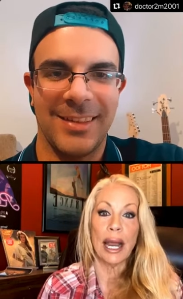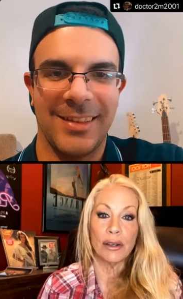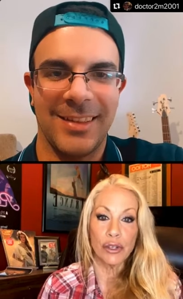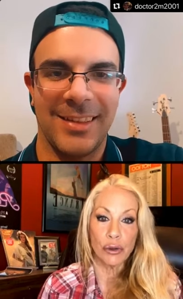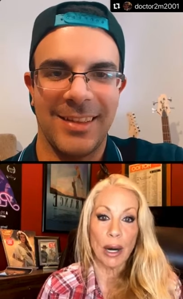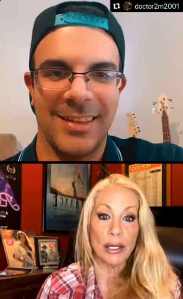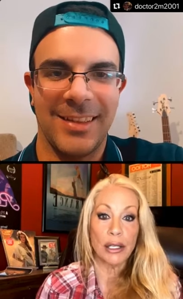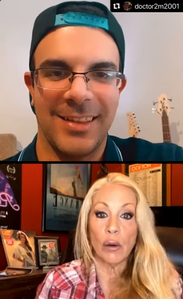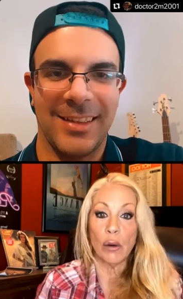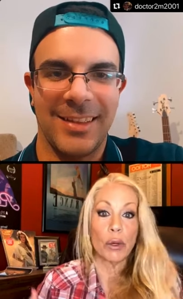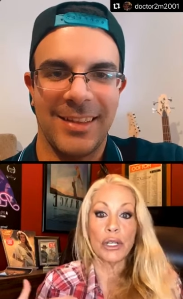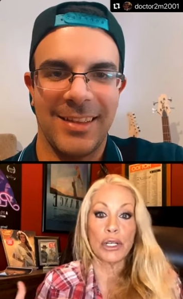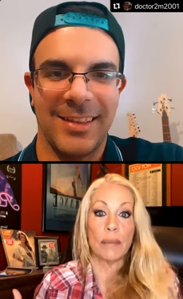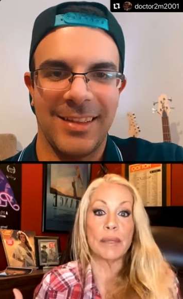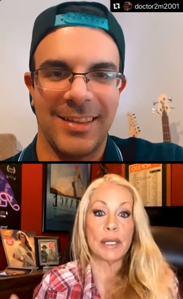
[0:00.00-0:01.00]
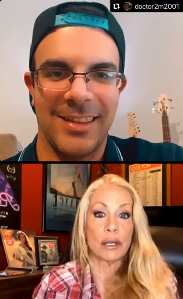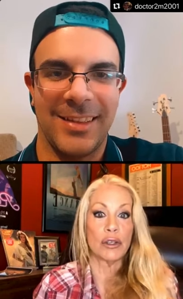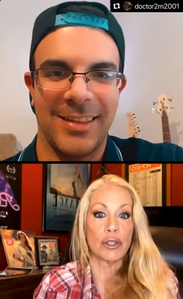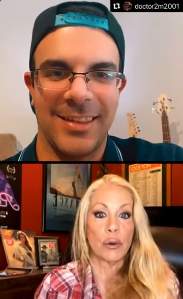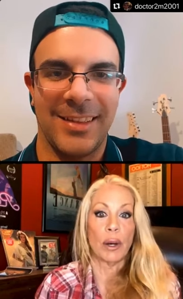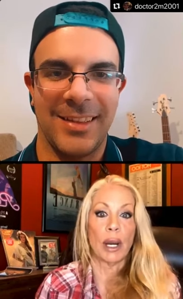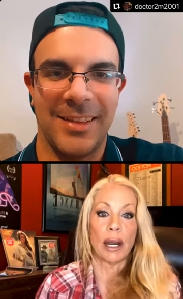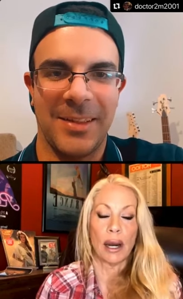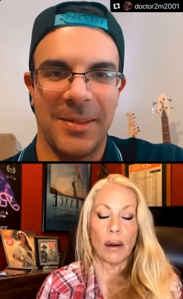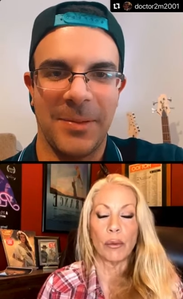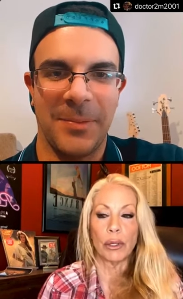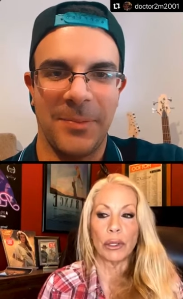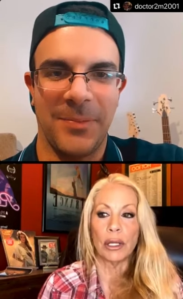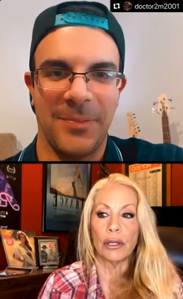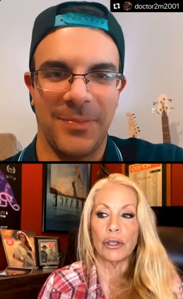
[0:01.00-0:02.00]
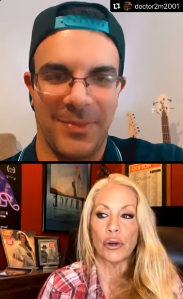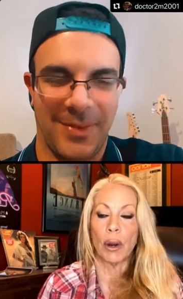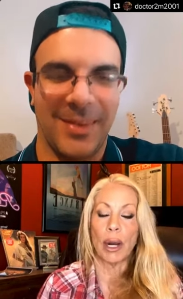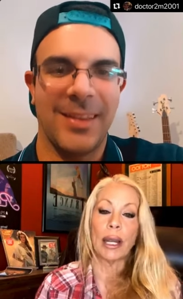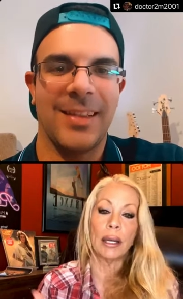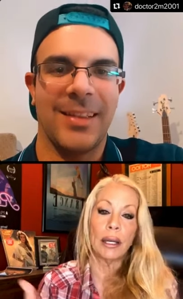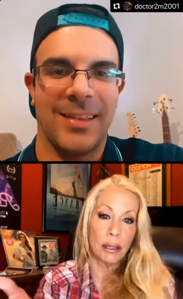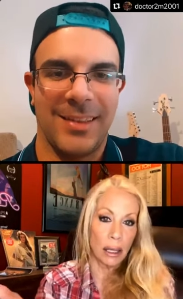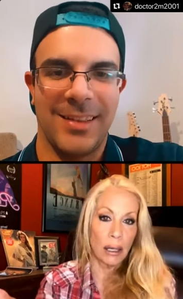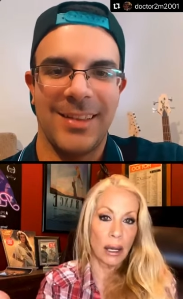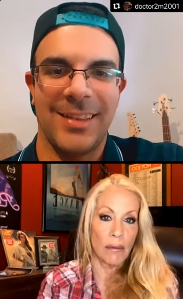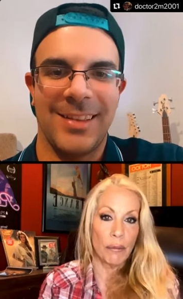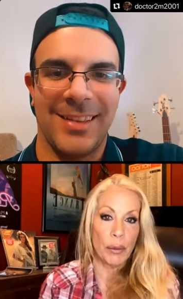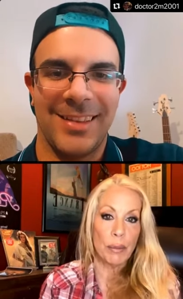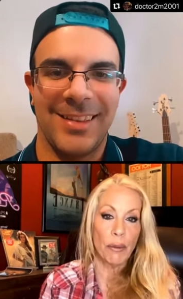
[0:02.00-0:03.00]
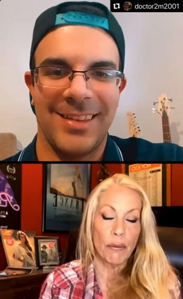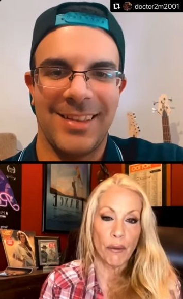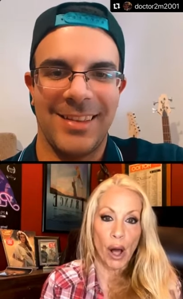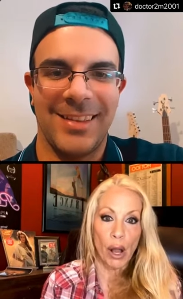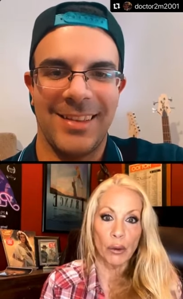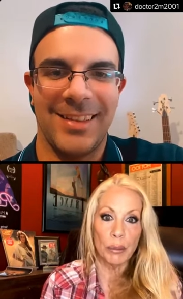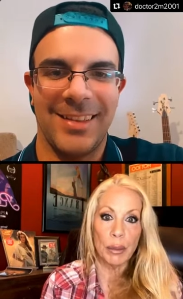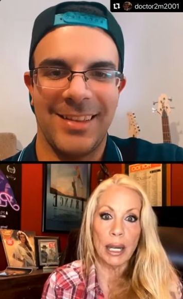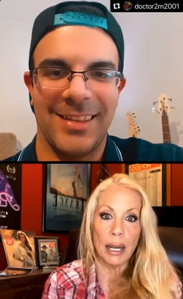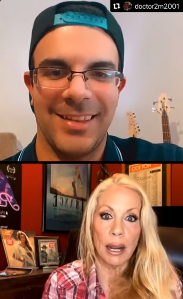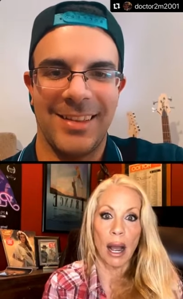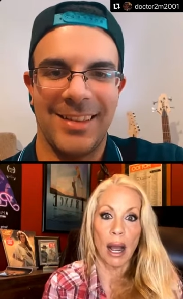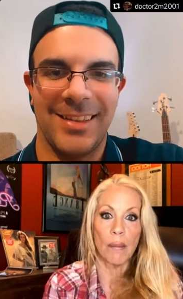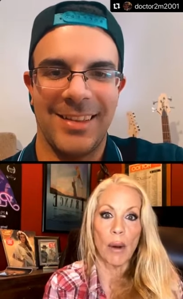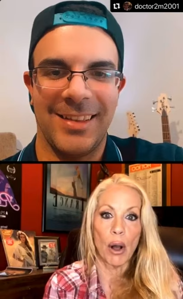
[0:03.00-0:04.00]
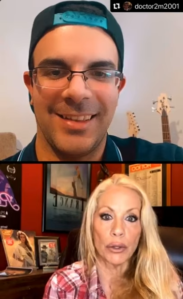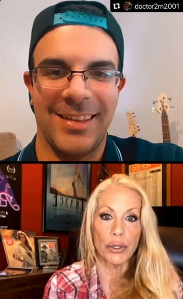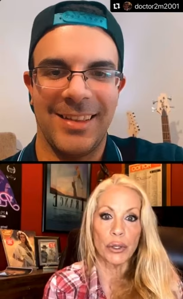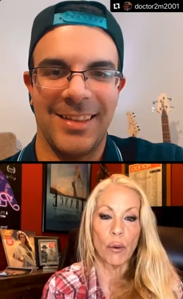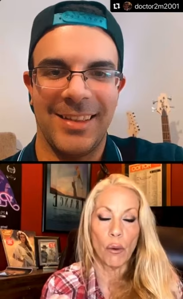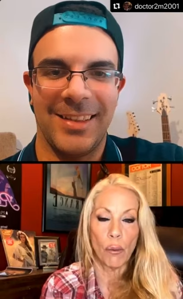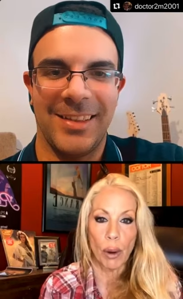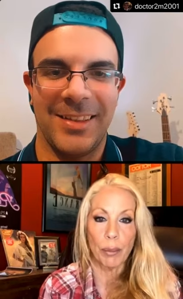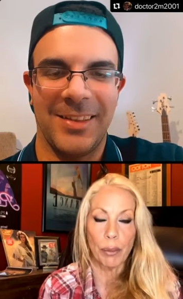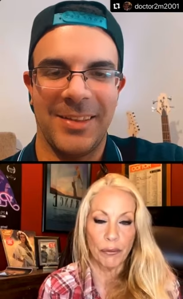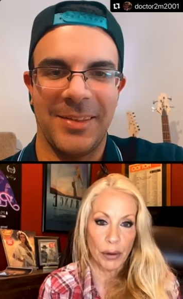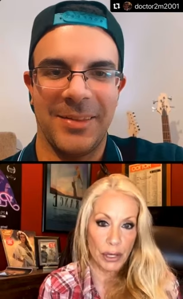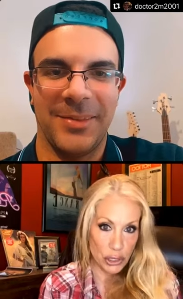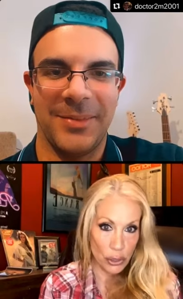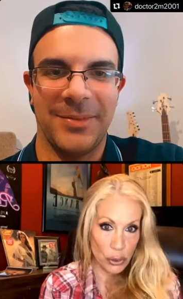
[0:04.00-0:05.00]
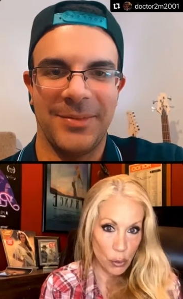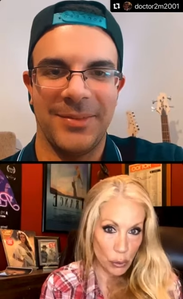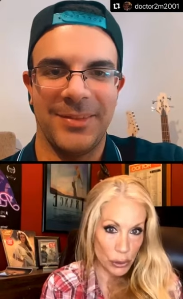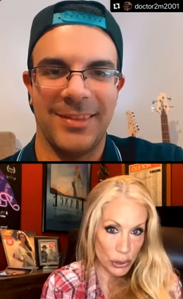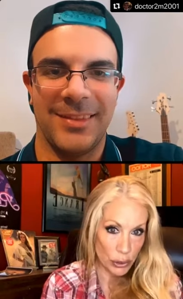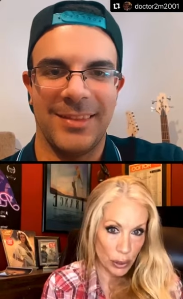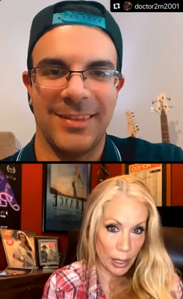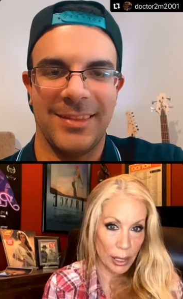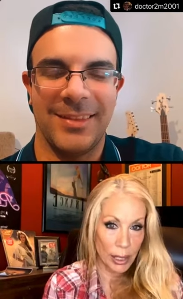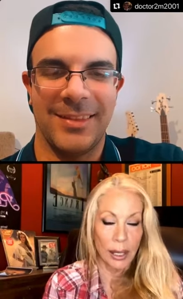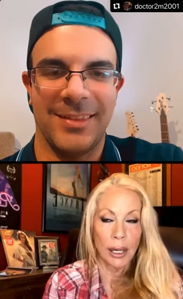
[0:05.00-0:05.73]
Speaker 1: directing, which I'm still doing and I'm really enjoying. And if people follow me, I'm also a professional horse trainer.